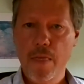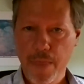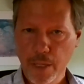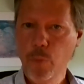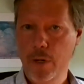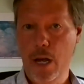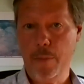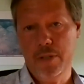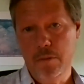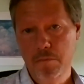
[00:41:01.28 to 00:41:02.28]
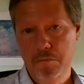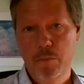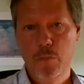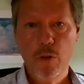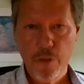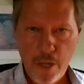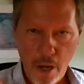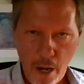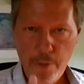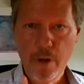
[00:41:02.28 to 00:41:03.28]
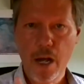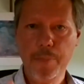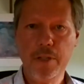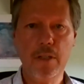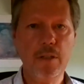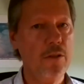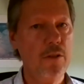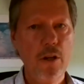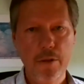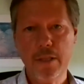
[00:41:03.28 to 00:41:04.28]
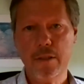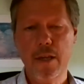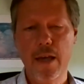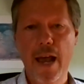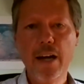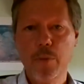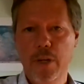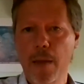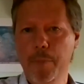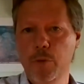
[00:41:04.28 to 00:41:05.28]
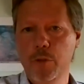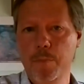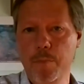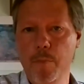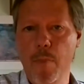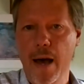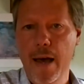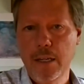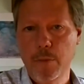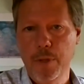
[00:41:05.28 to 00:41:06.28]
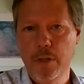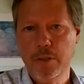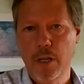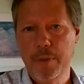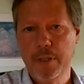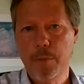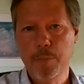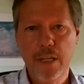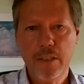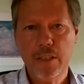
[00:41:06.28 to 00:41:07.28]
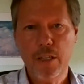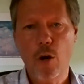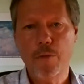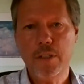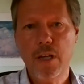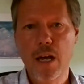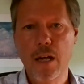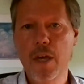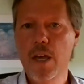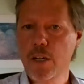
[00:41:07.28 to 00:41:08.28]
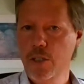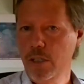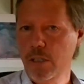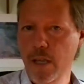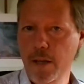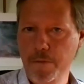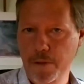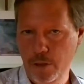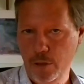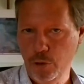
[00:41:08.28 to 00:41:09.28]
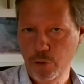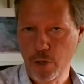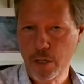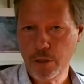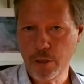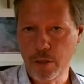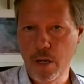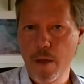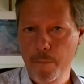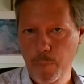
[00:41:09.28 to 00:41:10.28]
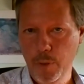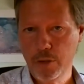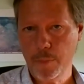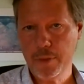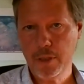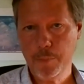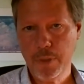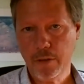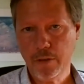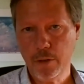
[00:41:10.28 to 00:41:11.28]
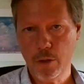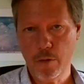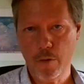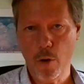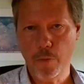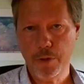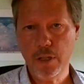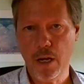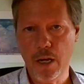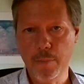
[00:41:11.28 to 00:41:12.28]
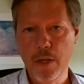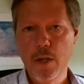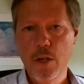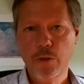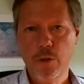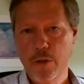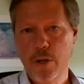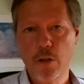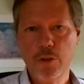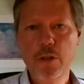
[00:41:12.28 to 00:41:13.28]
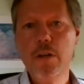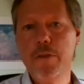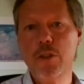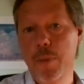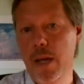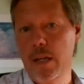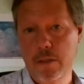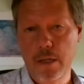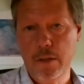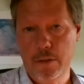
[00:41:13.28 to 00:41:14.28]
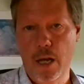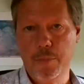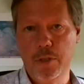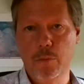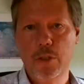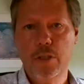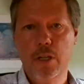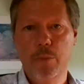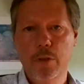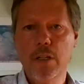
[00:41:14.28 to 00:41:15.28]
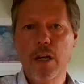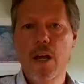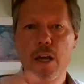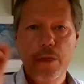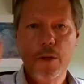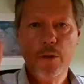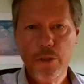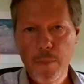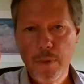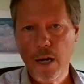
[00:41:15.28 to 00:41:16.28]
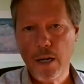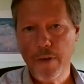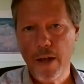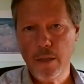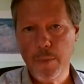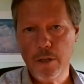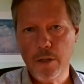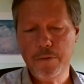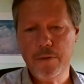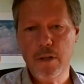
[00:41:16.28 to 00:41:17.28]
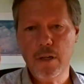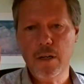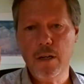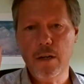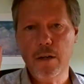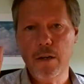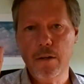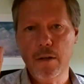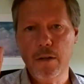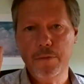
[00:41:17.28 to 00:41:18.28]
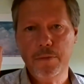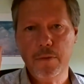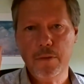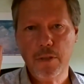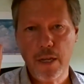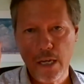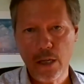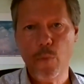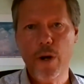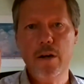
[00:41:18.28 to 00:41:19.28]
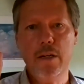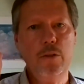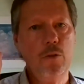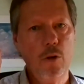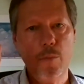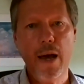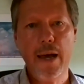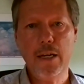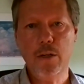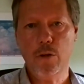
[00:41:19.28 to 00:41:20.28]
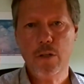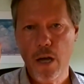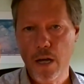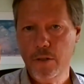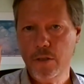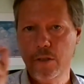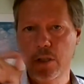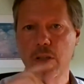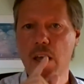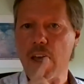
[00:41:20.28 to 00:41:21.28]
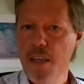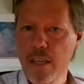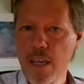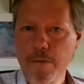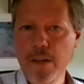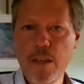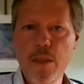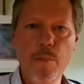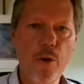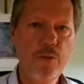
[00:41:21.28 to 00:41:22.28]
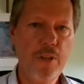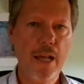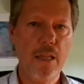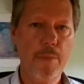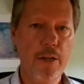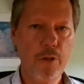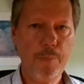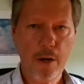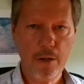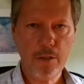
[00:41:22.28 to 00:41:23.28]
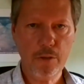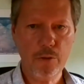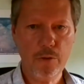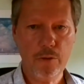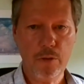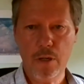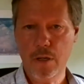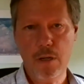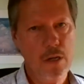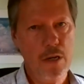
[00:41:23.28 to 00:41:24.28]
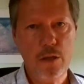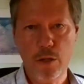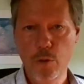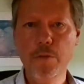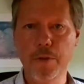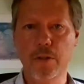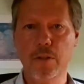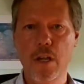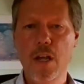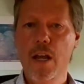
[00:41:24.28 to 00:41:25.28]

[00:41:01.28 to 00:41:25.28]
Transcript: That's one option. The other option is no, that's actually what happened was mind built up in complexity over time, just like physical structure builds up in complexity or, over time. So the alternative is the panpsychist option, which says, well, look, there's some kind of element of, uh, uh, of psychic awareness or mind or consciousness, even in the most elementary particles uh, in, in, the universe.